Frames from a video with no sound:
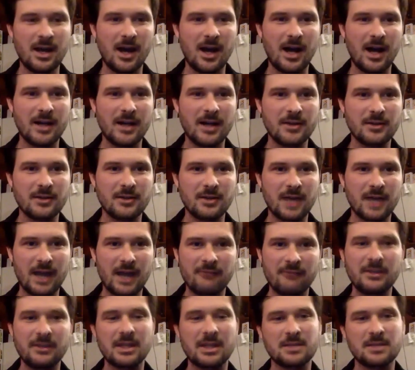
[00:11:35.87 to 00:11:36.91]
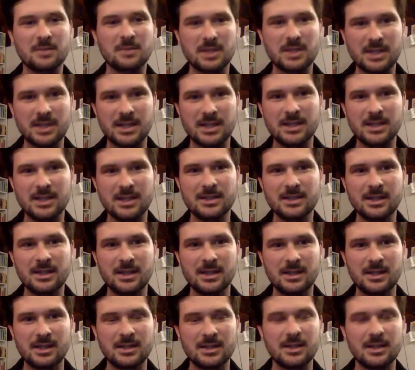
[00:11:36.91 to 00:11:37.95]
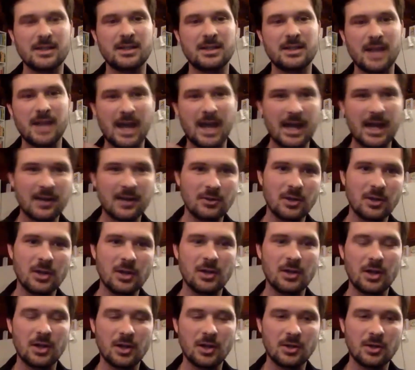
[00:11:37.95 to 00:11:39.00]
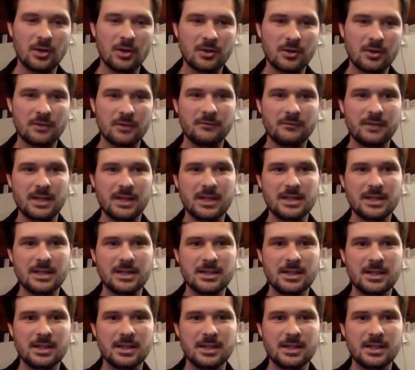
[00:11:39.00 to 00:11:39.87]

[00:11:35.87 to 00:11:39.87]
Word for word: I don't have the expertise to, to handle a, a lot of these